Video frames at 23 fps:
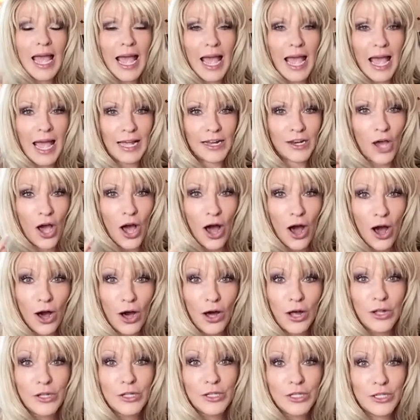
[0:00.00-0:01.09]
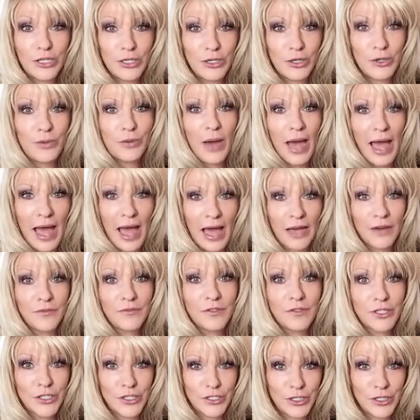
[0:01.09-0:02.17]
And all you have
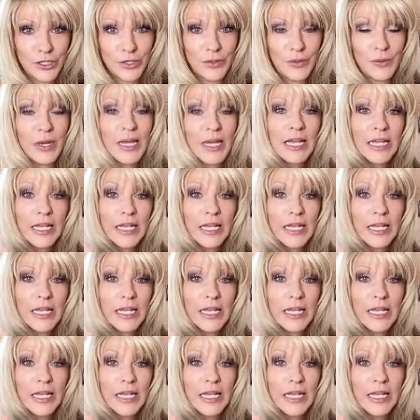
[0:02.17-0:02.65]
to do